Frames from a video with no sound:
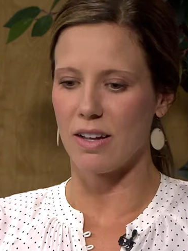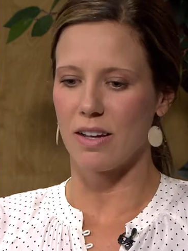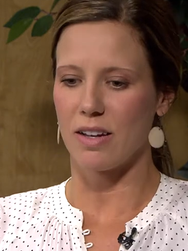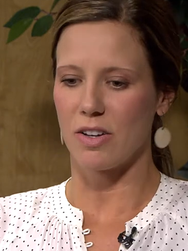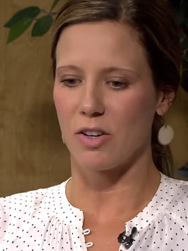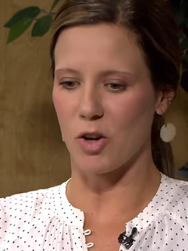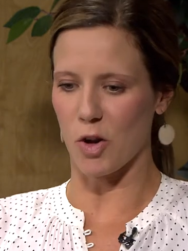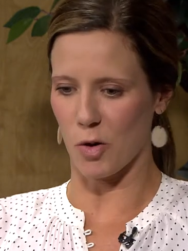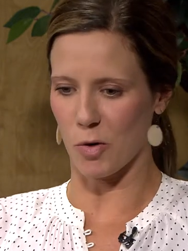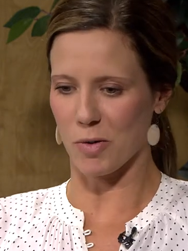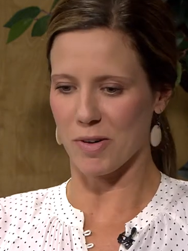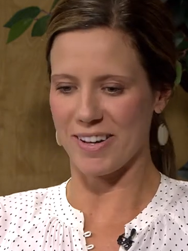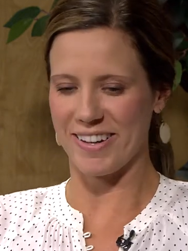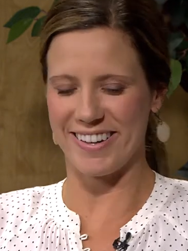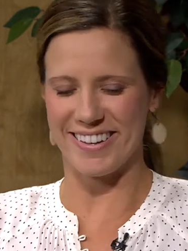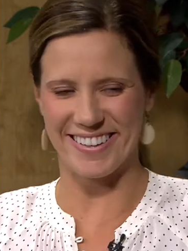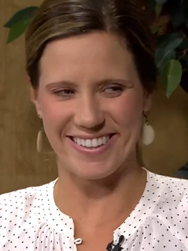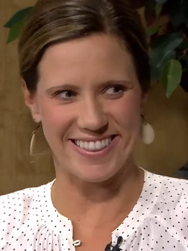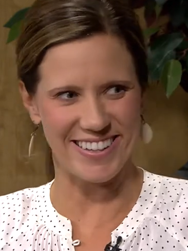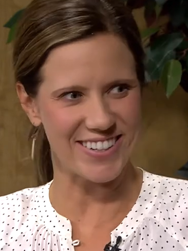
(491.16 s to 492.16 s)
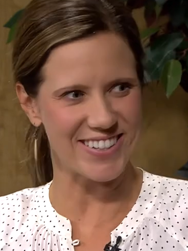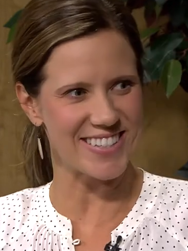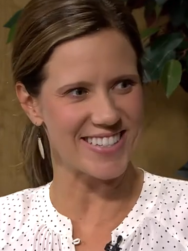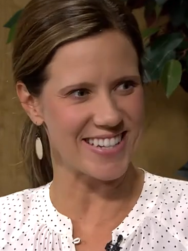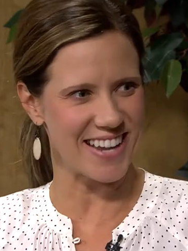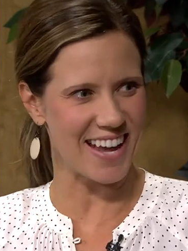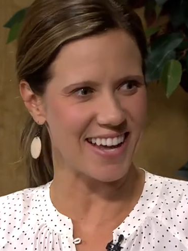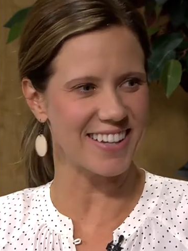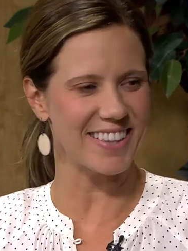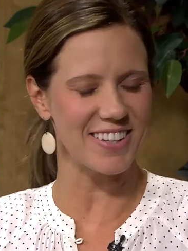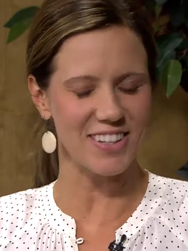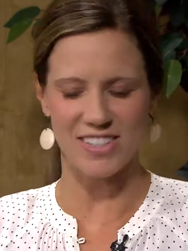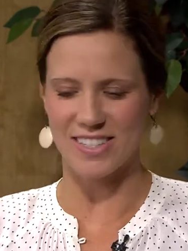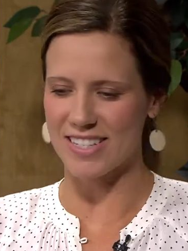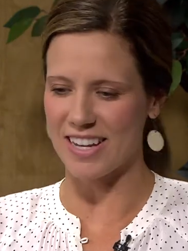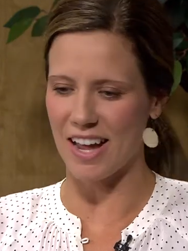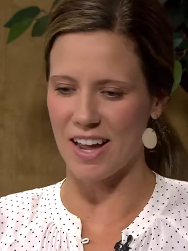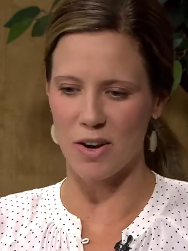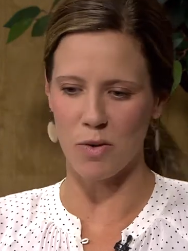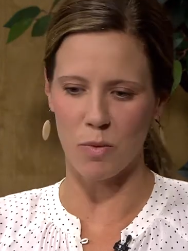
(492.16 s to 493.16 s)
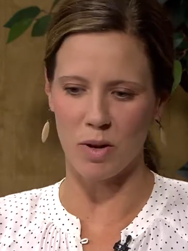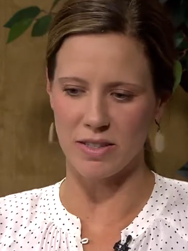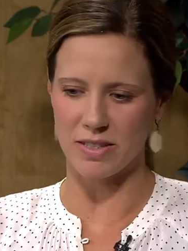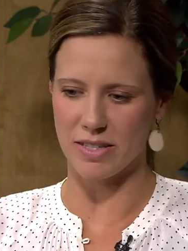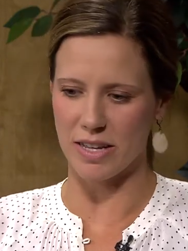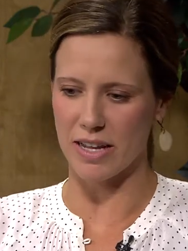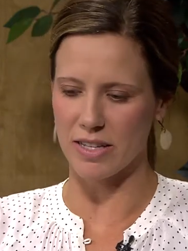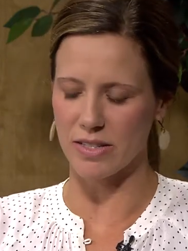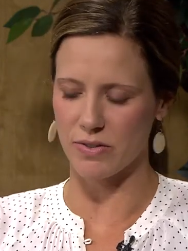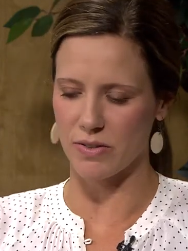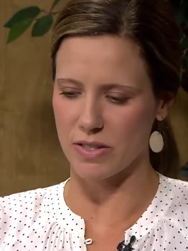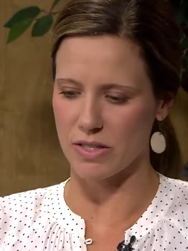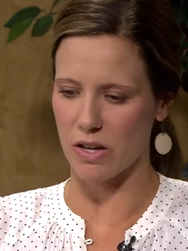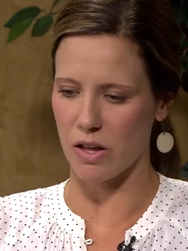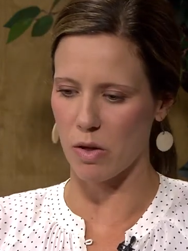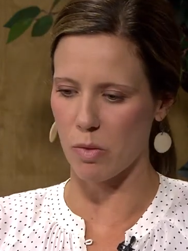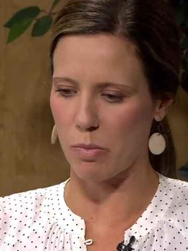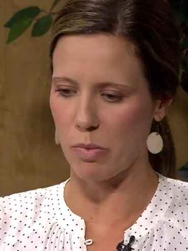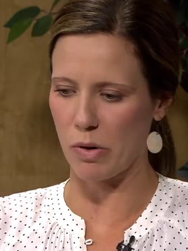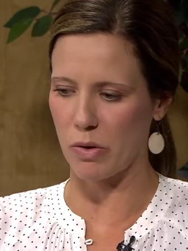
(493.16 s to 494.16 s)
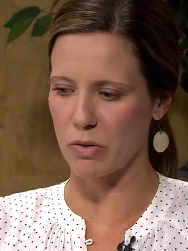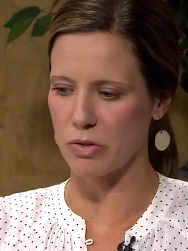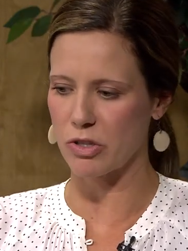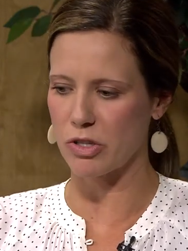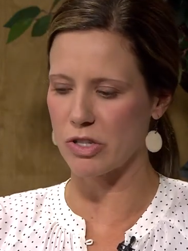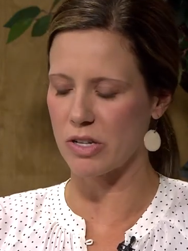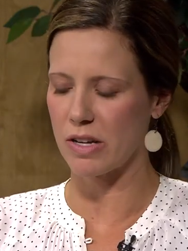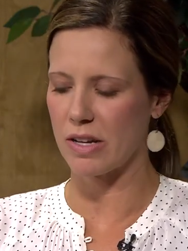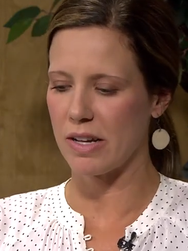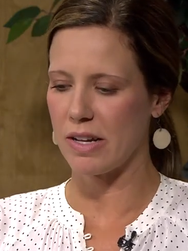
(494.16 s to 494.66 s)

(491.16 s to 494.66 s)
No, there's not a one-size-fits-all approach.